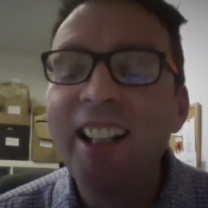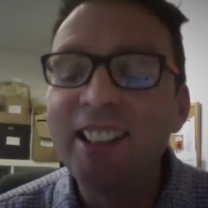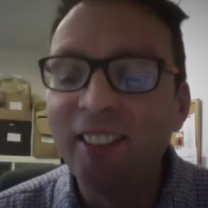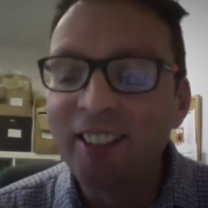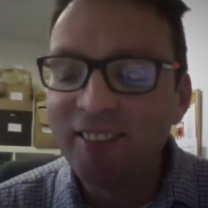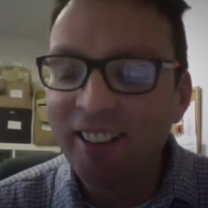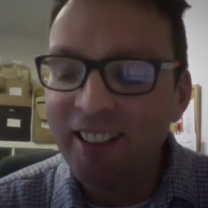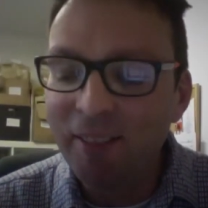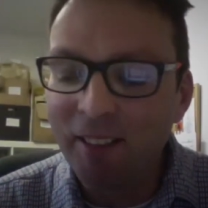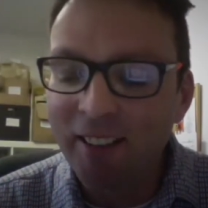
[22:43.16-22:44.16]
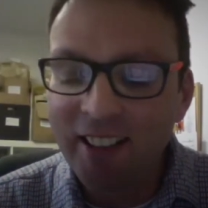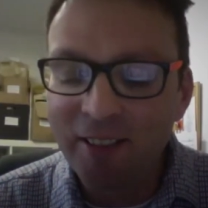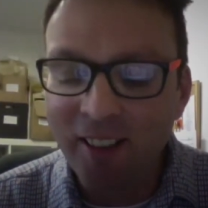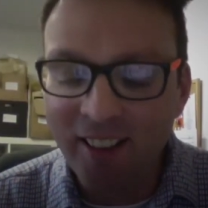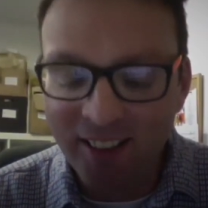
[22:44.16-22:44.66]
He's not answering his emails. He's
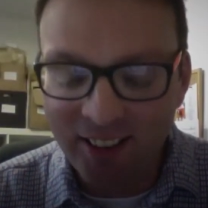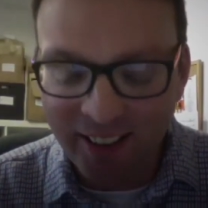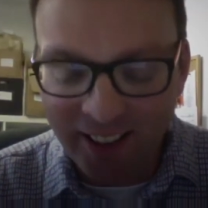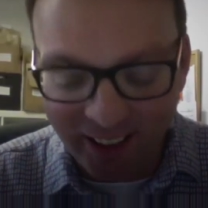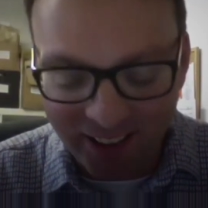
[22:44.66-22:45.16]
quite idle, I think.